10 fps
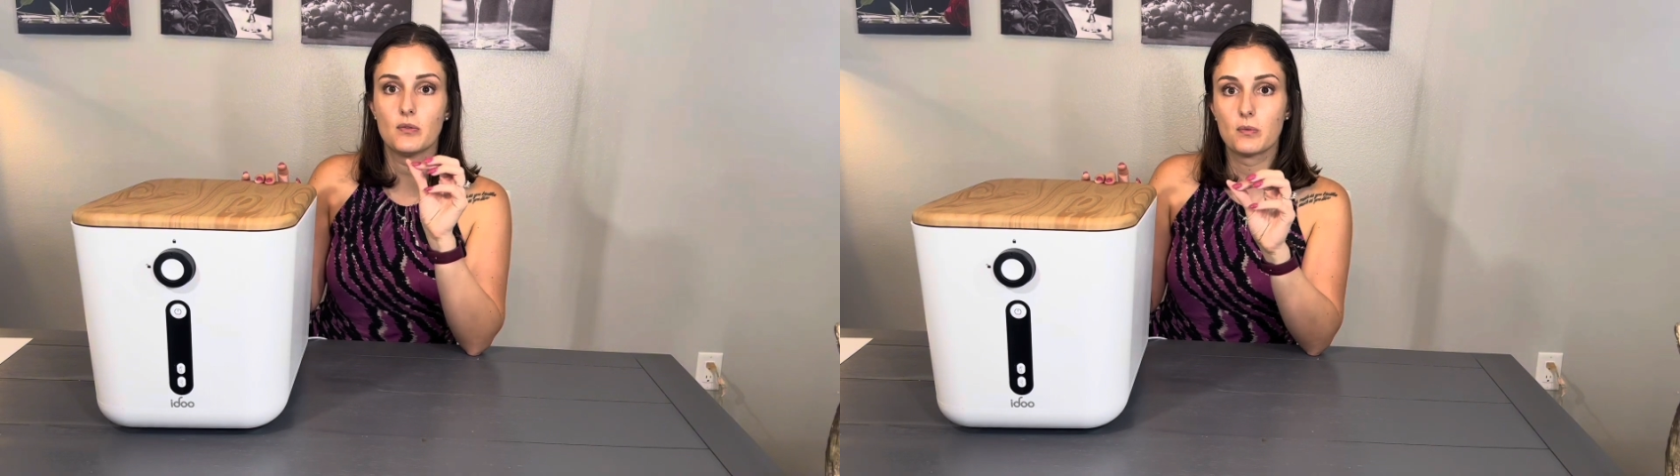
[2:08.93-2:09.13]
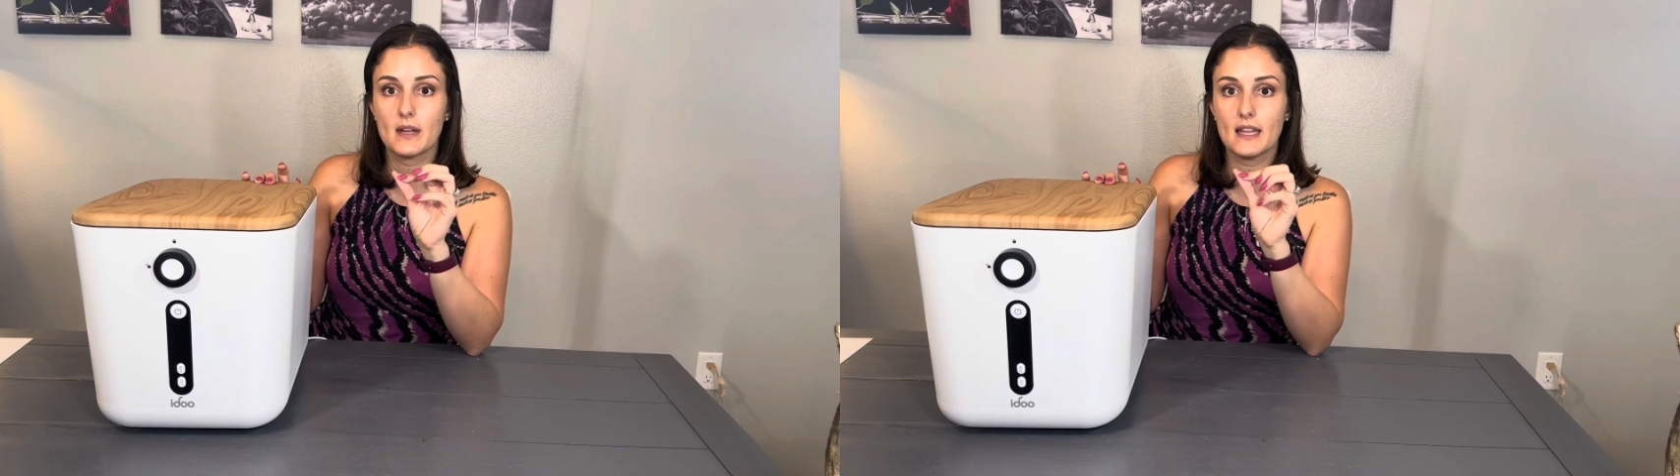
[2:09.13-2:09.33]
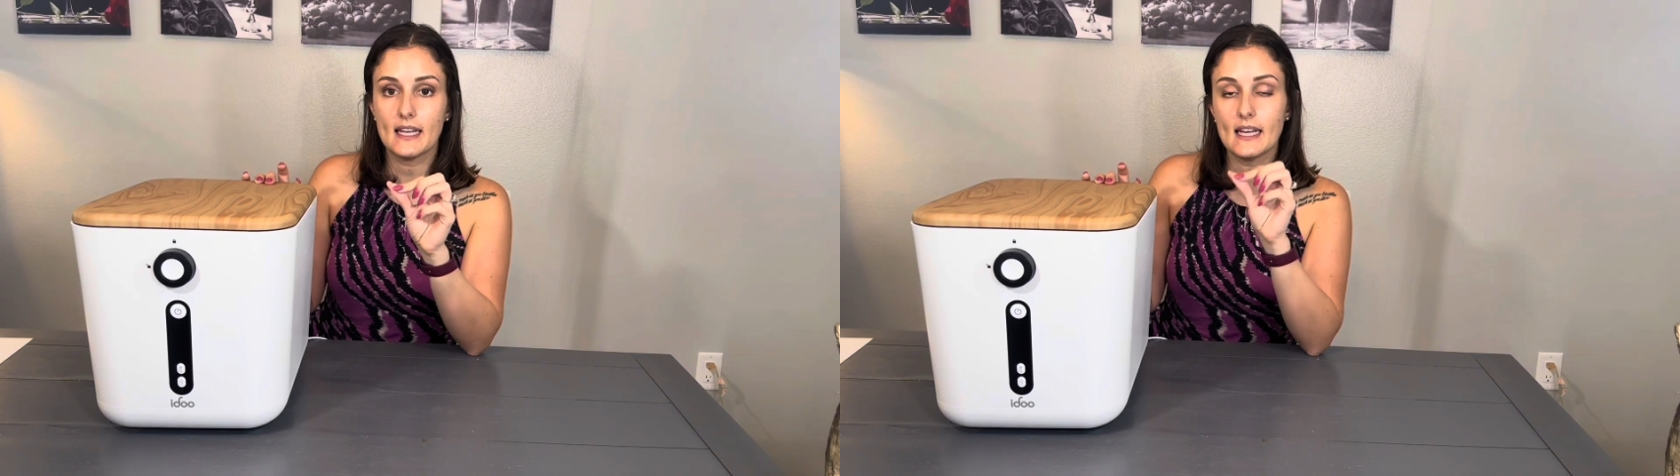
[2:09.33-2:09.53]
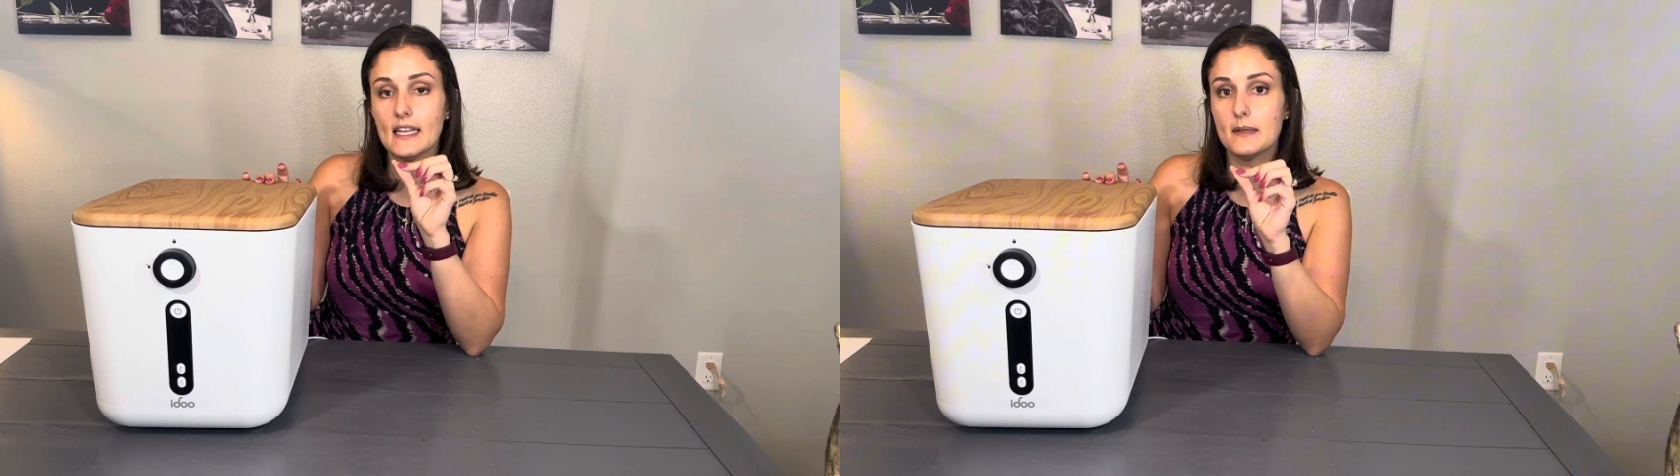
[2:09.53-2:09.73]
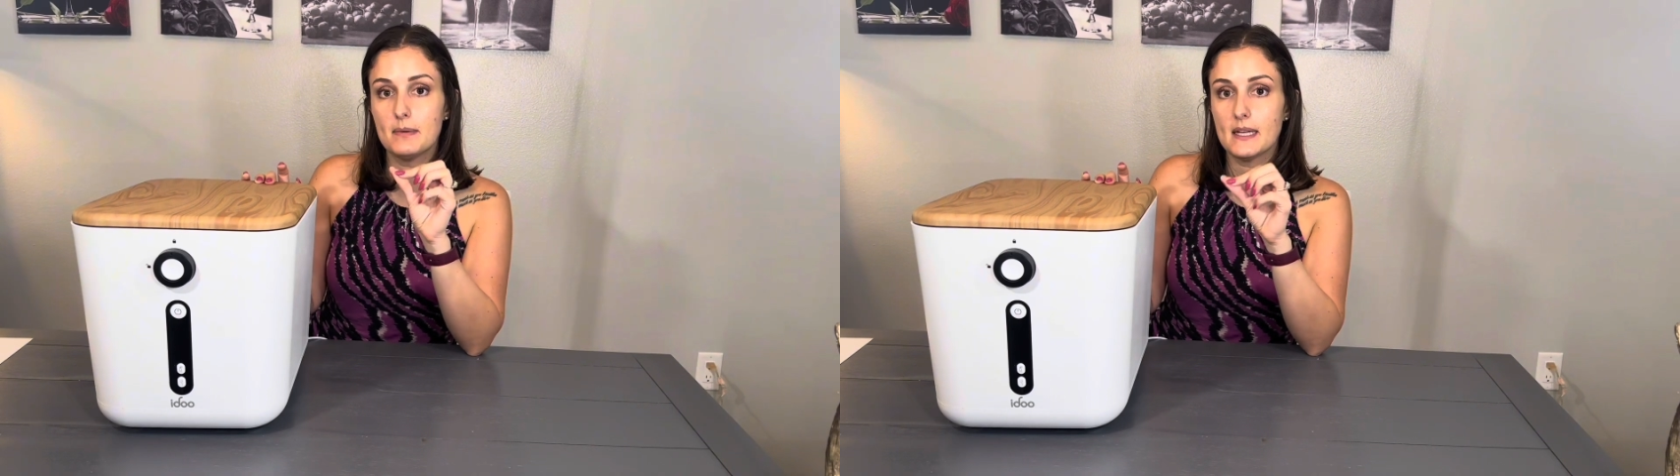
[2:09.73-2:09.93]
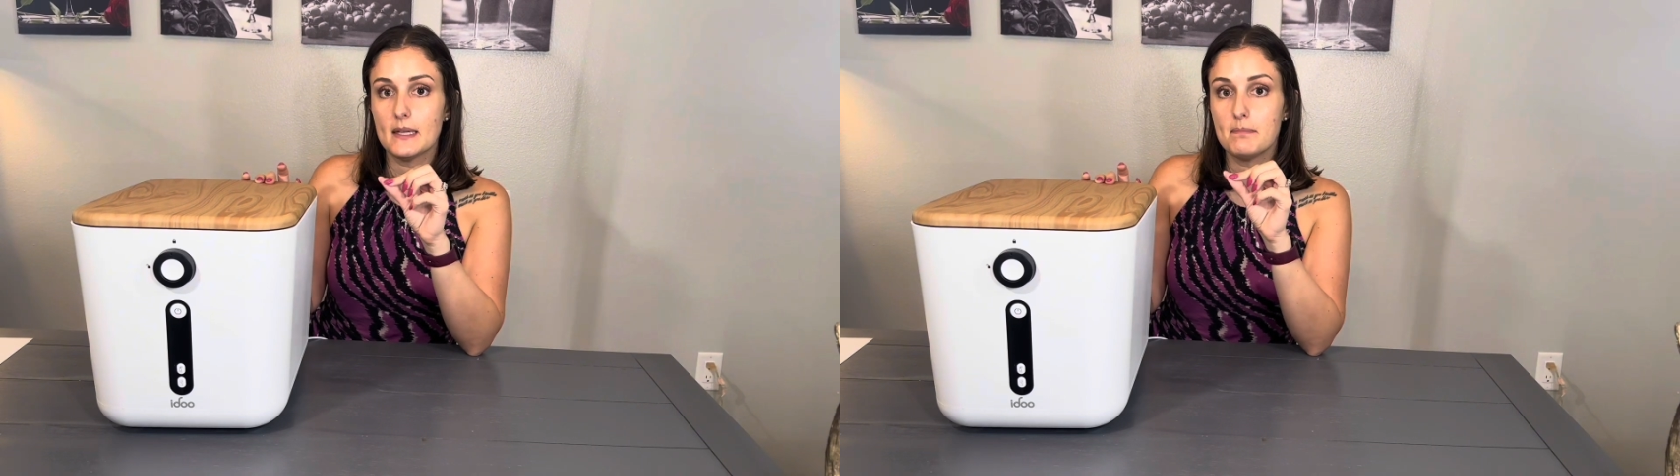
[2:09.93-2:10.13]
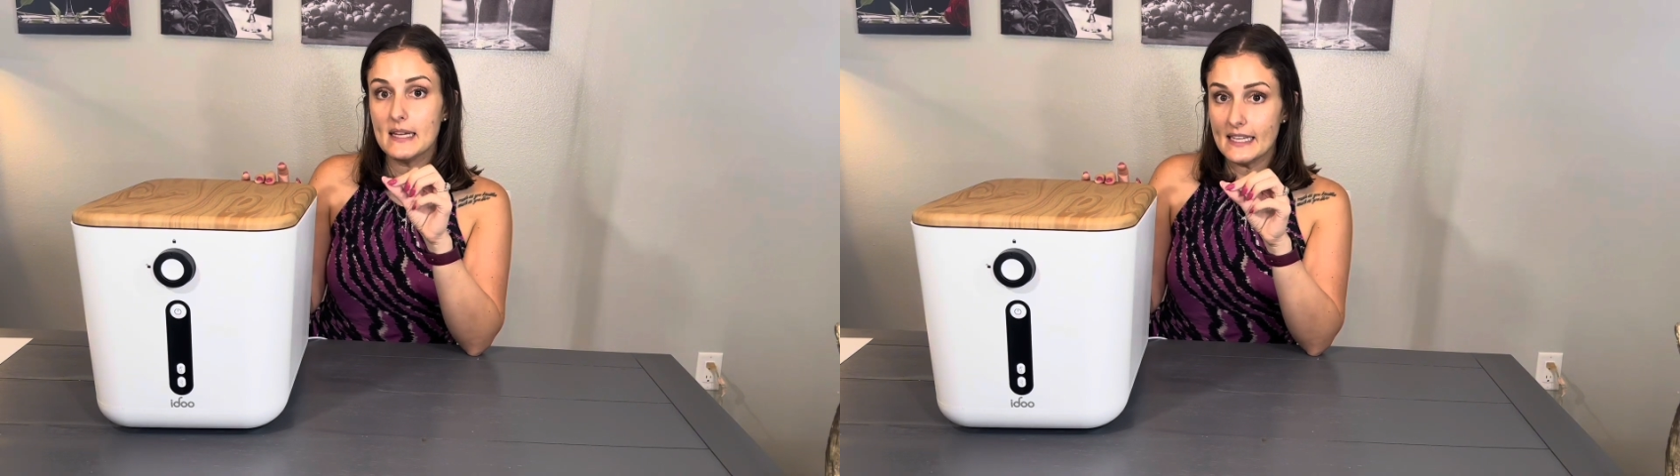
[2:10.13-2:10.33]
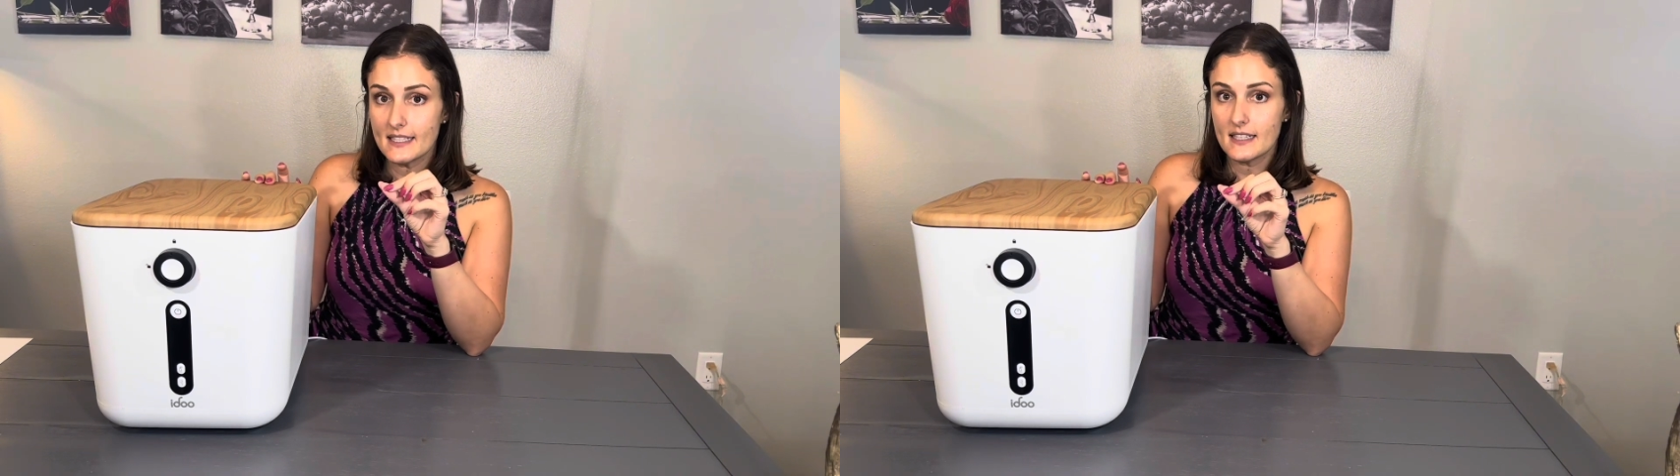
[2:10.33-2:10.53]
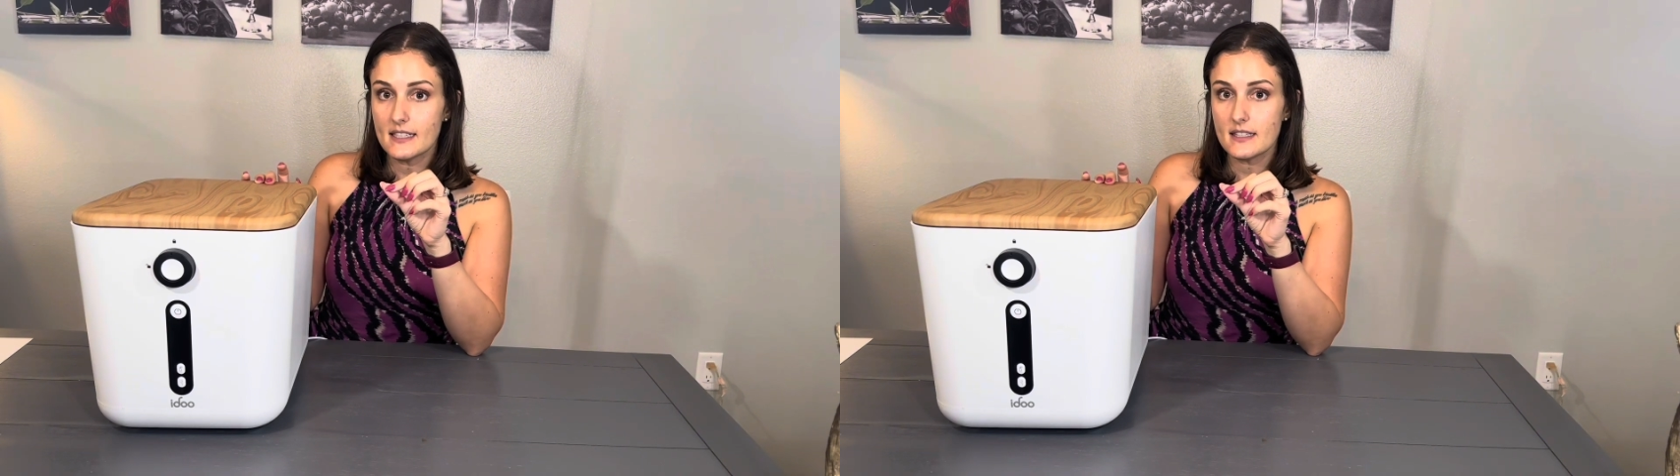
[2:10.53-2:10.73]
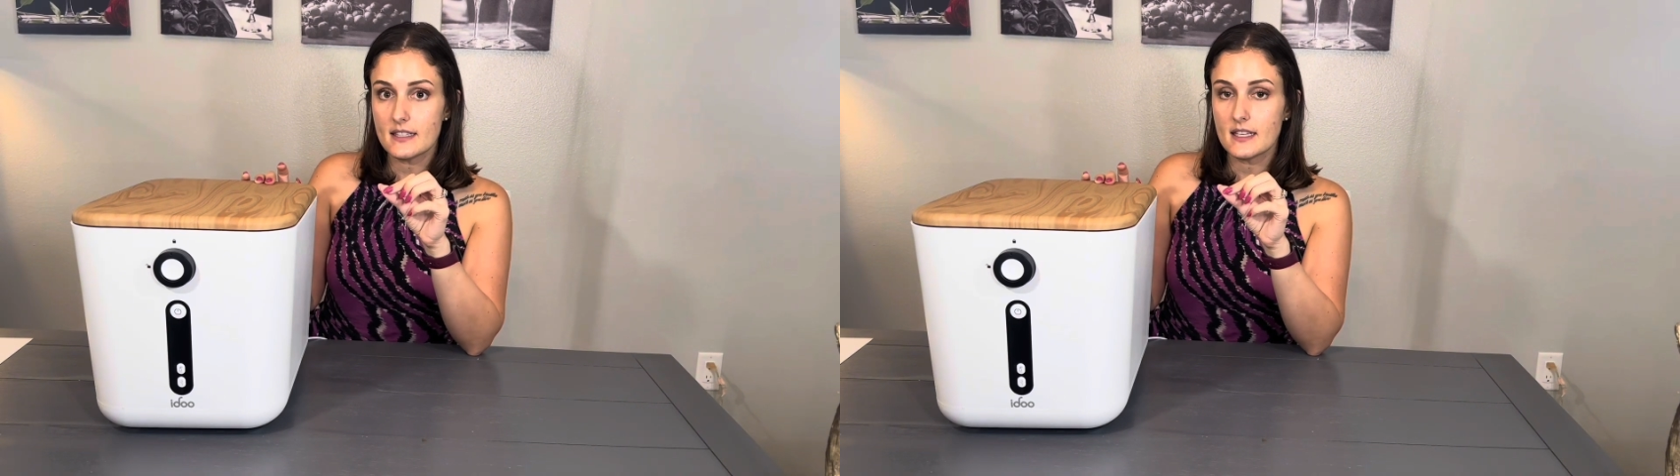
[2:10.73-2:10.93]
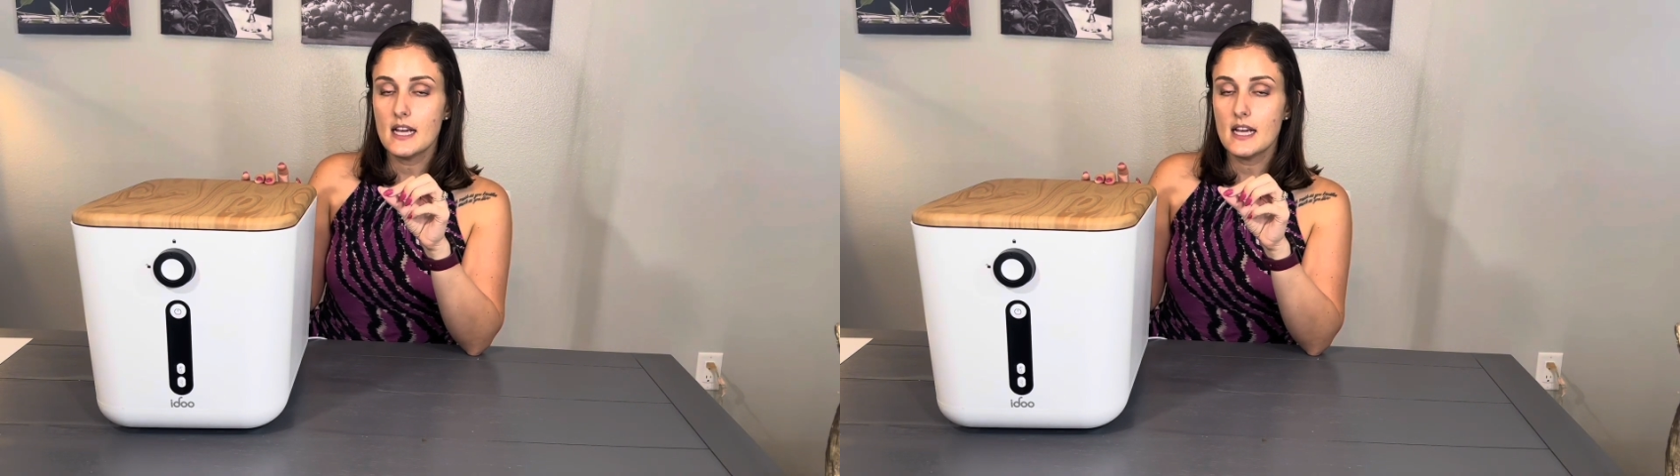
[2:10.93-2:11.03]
really itty bitty pieces,